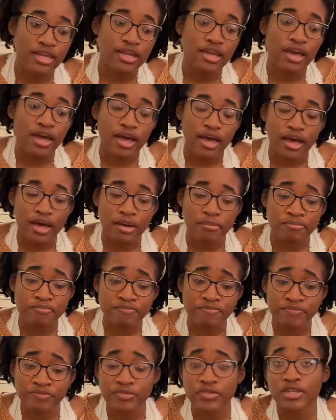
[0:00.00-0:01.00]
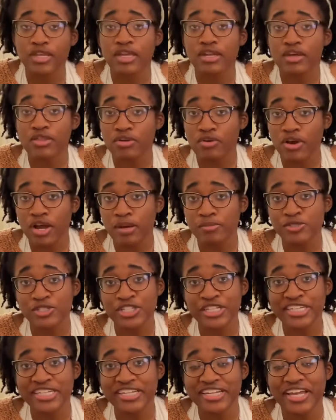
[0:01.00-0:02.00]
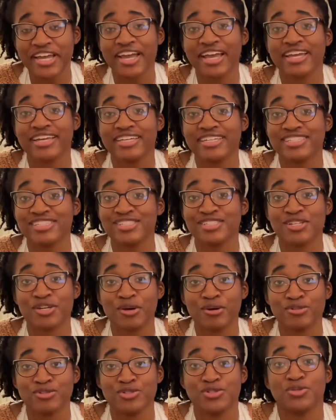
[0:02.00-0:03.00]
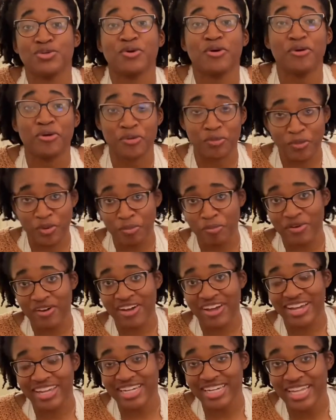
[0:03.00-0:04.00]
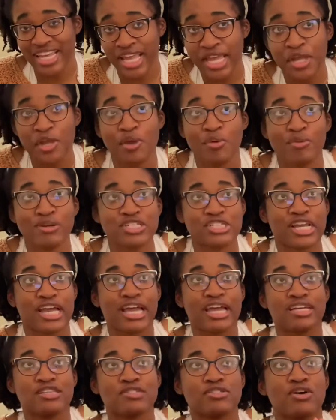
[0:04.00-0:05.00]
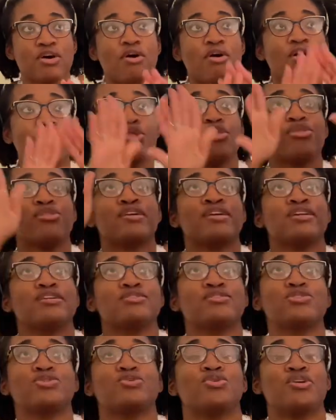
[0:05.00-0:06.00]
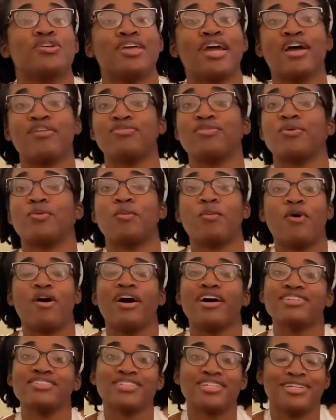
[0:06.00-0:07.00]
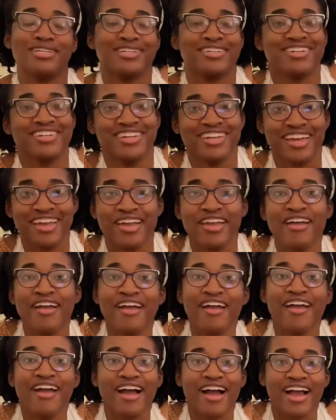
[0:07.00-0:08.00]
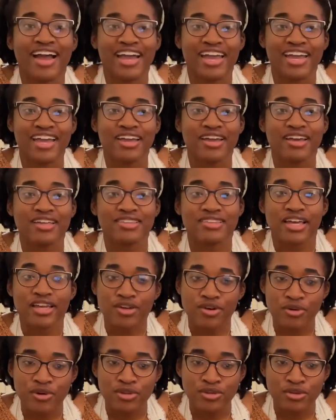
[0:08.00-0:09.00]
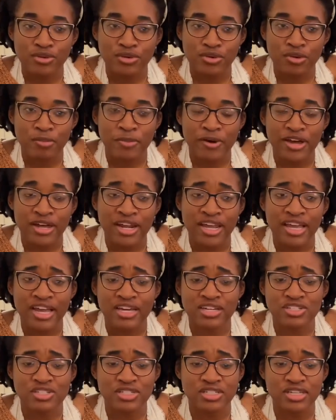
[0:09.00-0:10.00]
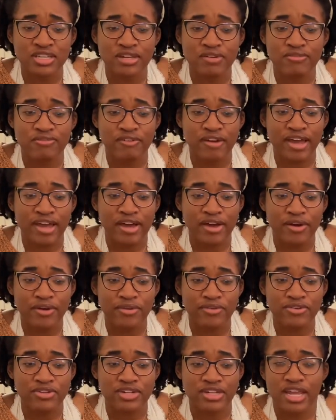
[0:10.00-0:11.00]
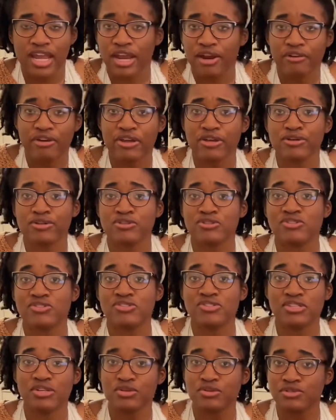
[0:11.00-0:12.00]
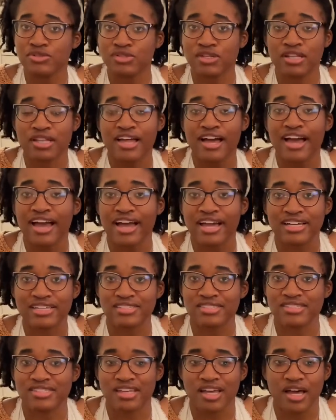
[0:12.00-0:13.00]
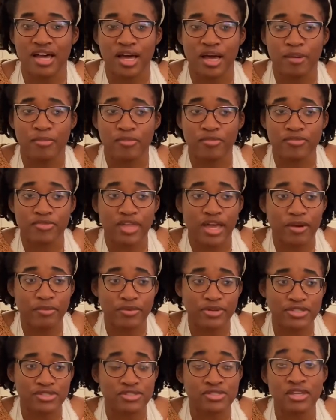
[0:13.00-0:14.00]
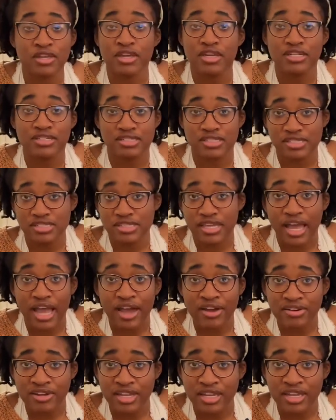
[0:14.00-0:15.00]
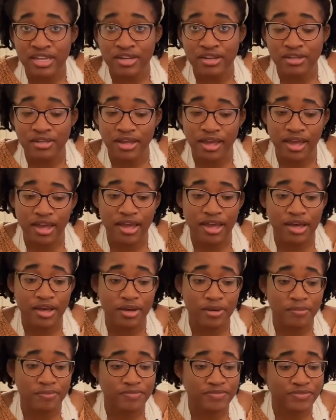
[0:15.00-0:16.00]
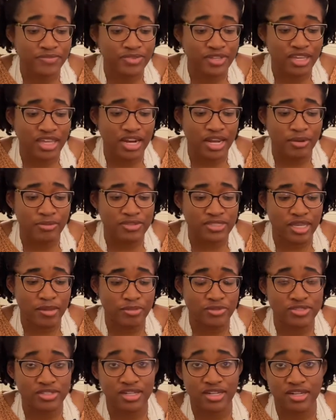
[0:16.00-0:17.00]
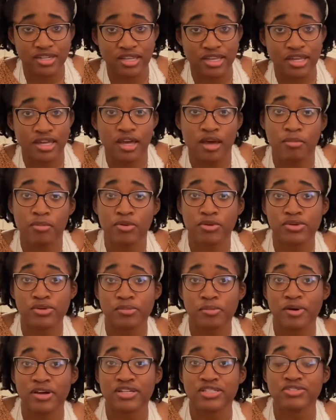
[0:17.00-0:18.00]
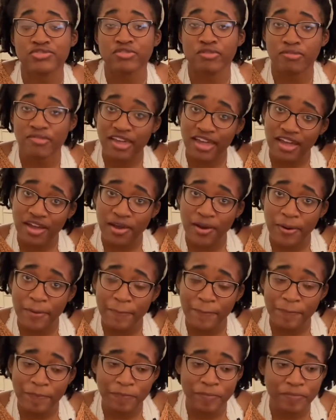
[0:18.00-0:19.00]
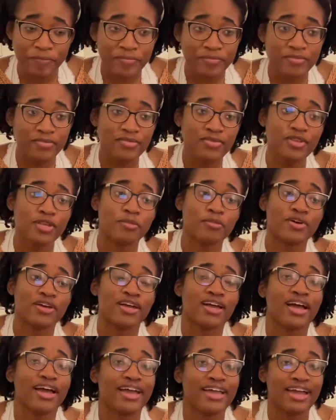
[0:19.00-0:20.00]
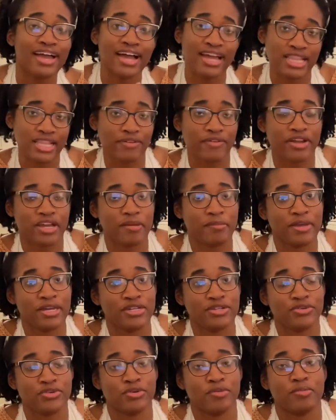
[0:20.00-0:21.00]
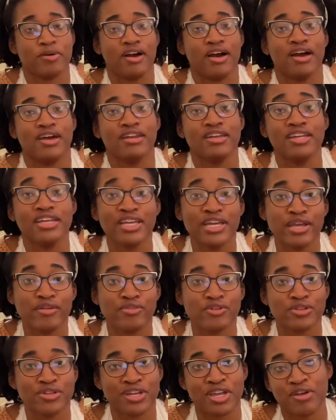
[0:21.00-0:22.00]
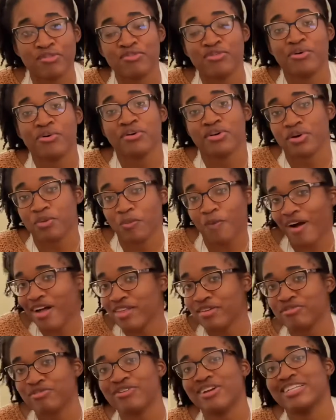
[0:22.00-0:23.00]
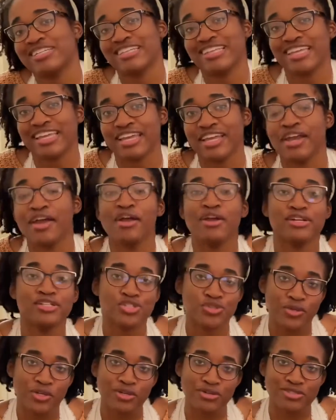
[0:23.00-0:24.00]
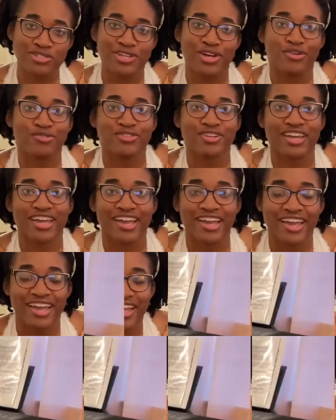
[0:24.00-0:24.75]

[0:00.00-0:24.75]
Another option is to go to Groupon, which has all things you could ever want. I like going through Groupon. I actually found an Ariel's Silks class that was discounted, and I was able to get like a couple coupons from there. But I highly recommend Groupon if you're looking for a wallet-friendly treat yourself day.